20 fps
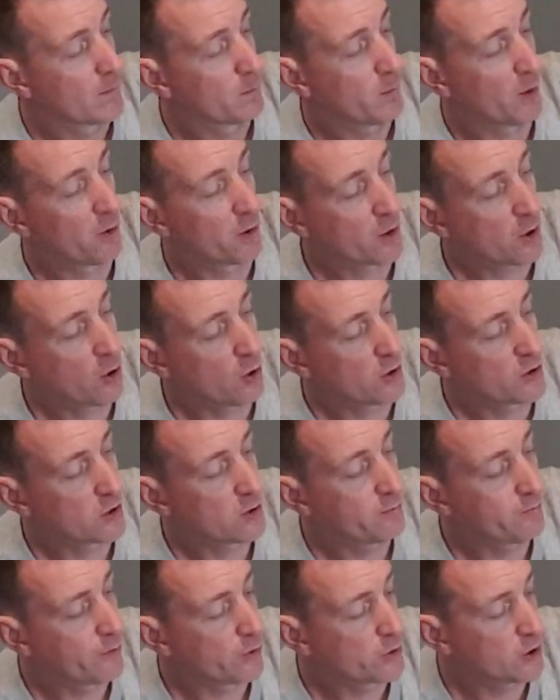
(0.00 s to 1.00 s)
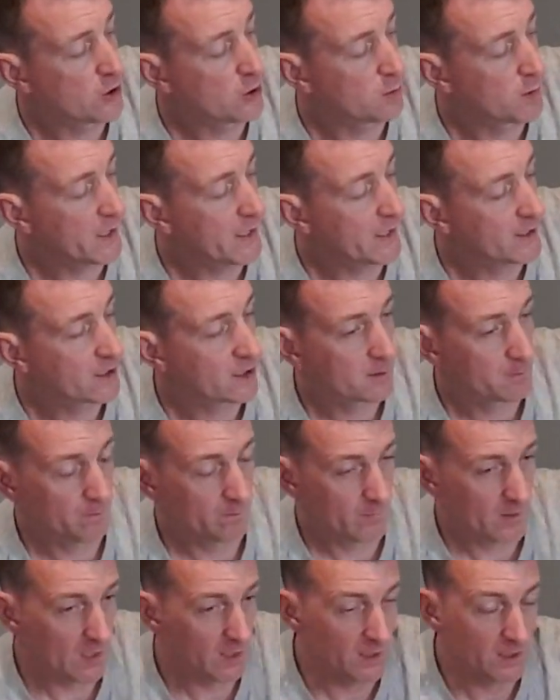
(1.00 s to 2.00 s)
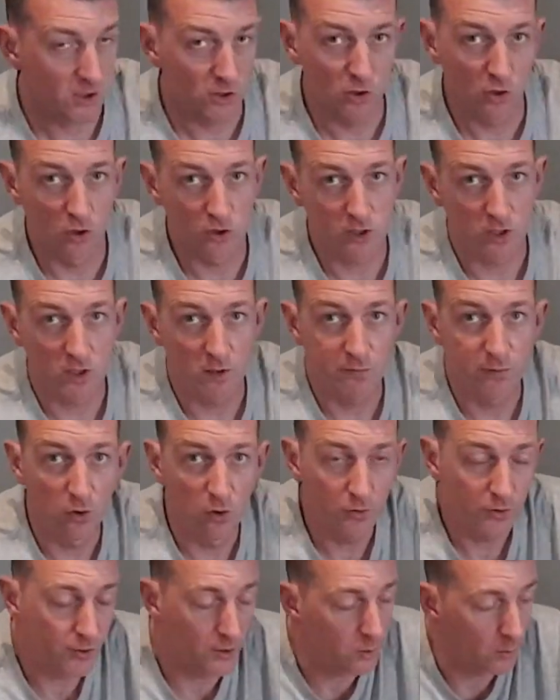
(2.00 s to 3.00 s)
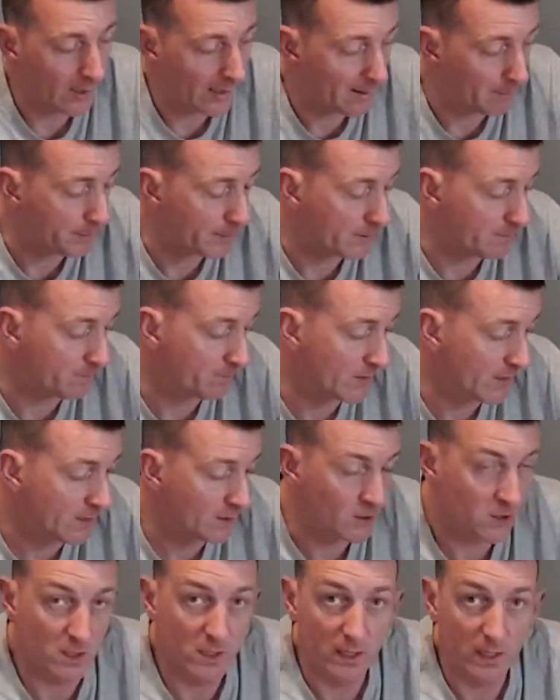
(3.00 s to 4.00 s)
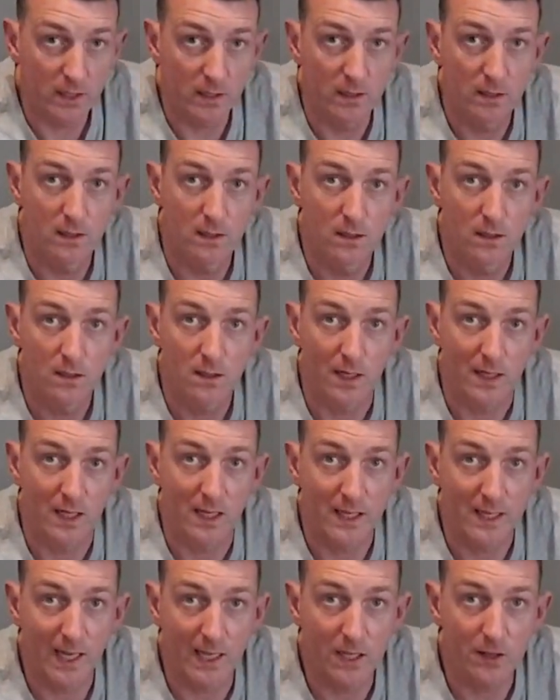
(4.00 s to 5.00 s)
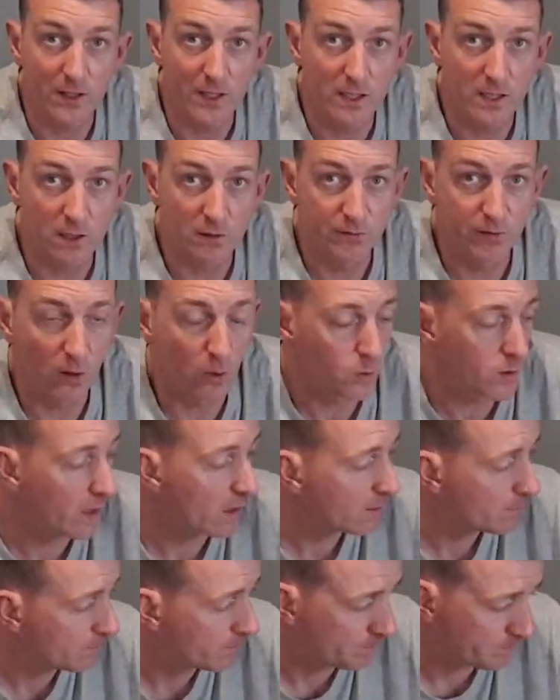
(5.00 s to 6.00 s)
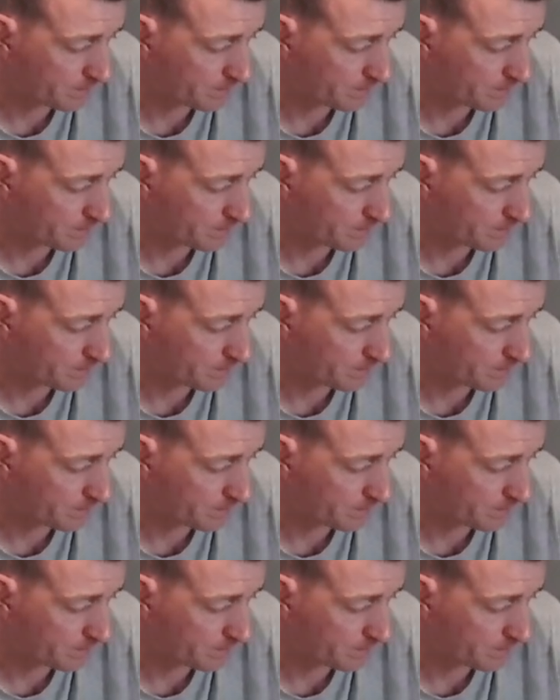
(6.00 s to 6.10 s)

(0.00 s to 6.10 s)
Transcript: But I recorded some footage with this, and it stores on your phone through app into like a gallery in your folder.